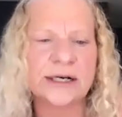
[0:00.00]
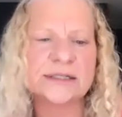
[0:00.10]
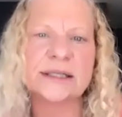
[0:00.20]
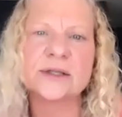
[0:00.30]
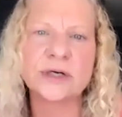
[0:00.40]

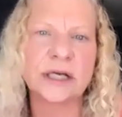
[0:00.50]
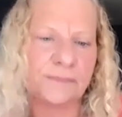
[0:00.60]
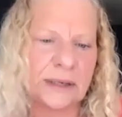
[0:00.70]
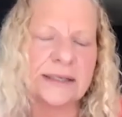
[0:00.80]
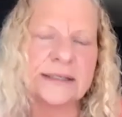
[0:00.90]
that look at
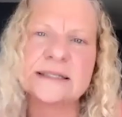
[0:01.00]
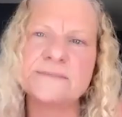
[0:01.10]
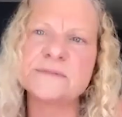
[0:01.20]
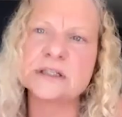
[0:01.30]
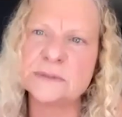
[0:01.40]
pain and
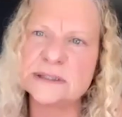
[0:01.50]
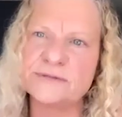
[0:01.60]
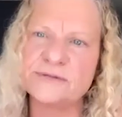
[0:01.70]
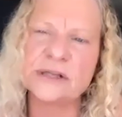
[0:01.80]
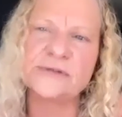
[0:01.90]
symptoms
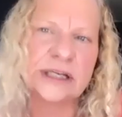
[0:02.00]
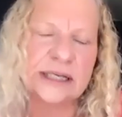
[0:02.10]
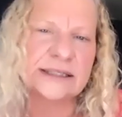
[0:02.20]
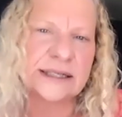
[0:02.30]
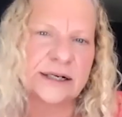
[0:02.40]
specifically for
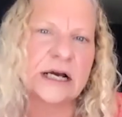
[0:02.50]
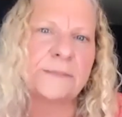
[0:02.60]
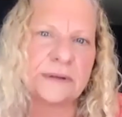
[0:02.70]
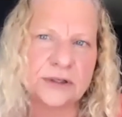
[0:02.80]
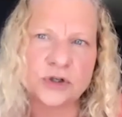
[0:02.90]
Achilles
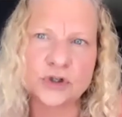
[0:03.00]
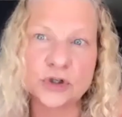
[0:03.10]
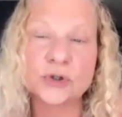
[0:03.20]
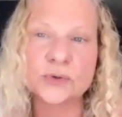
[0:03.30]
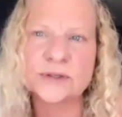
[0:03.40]
tendinopathy. You
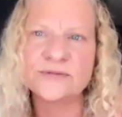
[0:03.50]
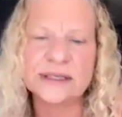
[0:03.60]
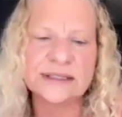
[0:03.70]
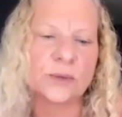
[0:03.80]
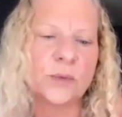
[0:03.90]
should use the
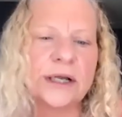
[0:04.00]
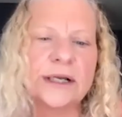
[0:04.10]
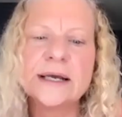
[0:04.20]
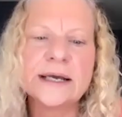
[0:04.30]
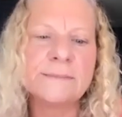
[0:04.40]
Visa one.
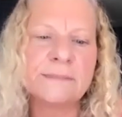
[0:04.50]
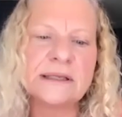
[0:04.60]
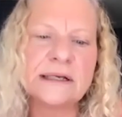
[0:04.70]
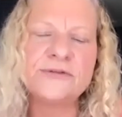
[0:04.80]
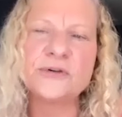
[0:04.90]
But
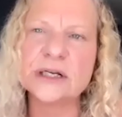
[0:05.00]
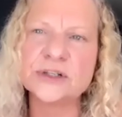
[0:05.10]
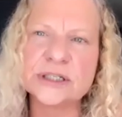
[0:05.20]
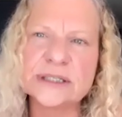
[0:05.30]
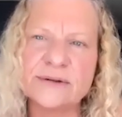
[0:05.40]
then if you're
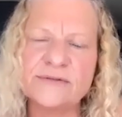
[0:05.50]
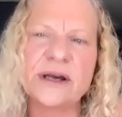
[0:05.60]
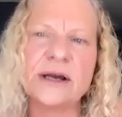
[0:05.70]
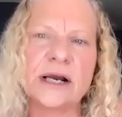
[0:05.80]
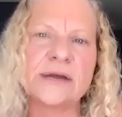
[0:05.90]
interested in
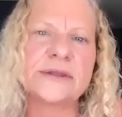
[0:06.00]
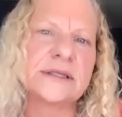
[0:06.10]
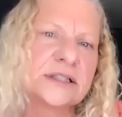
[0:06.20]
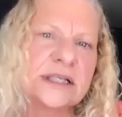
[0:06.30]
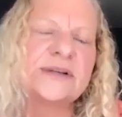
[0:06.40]
very other
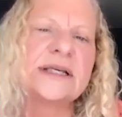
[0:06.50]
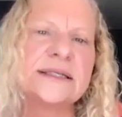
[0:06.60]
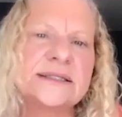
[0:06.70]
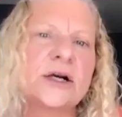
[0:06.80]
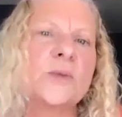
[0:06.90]

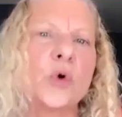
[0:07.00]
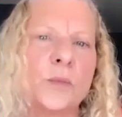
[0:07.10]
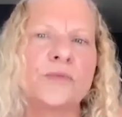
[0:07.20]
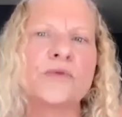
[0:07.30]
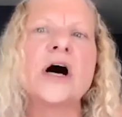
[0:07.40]
activities, there are more
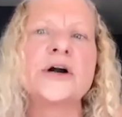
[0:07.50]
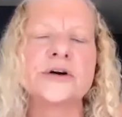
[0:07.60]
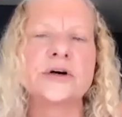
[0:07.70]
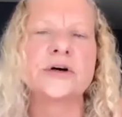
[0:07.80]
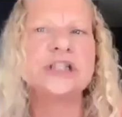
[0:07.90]

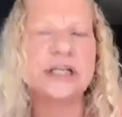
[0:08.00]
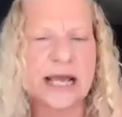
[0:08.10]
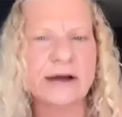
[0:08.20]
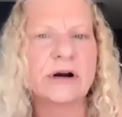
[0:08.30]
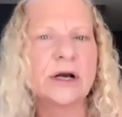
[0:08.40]
broader,
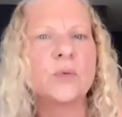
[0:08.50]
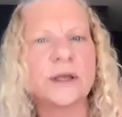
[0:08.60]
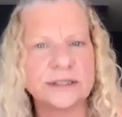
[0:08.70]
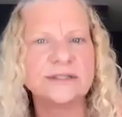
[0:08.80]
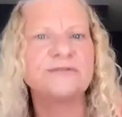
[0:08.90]
generic
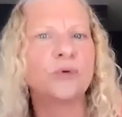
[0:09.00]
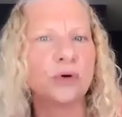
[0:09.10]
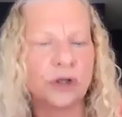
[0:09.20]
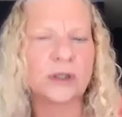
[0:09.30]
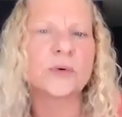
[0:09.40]
ones for
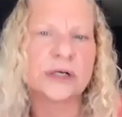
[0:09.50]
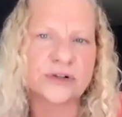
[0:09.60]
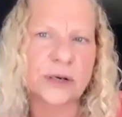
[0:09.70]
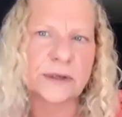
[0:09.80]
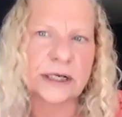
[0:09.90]
the lower
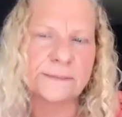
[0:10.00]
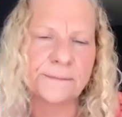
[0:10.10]
extremity.